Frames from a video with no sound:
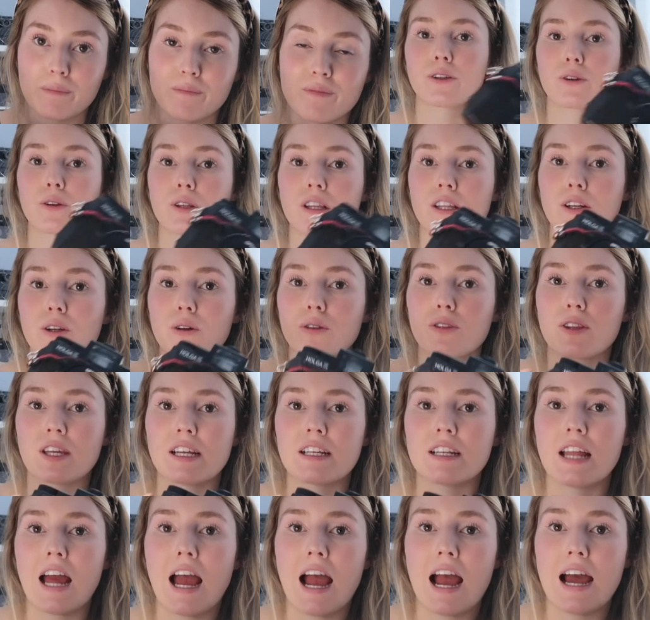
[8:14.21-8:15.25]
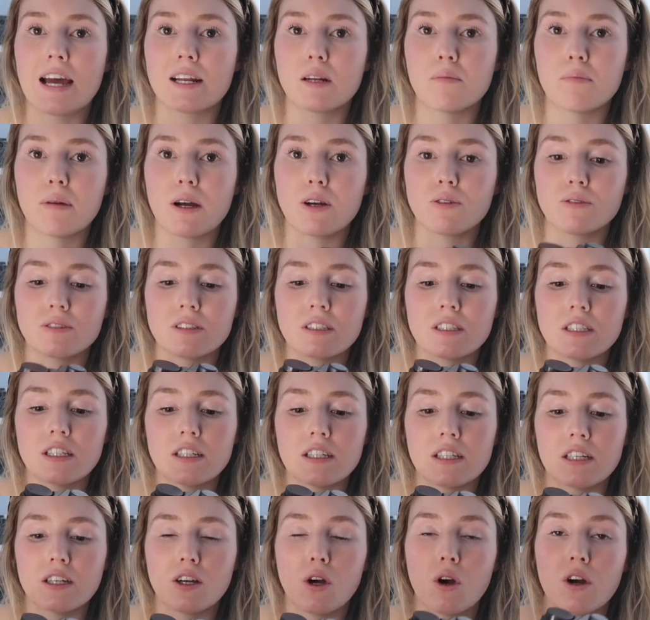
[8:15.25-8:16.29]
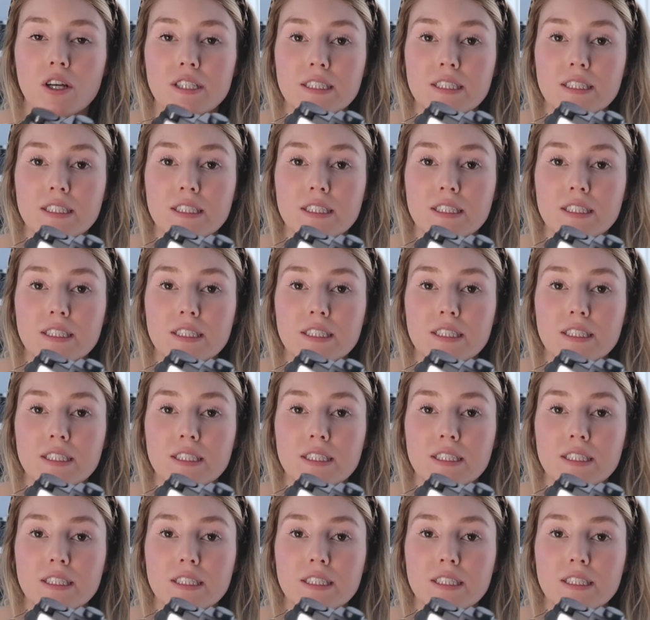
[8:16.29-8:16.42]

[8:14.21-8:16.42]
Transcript: Another little thing to add about the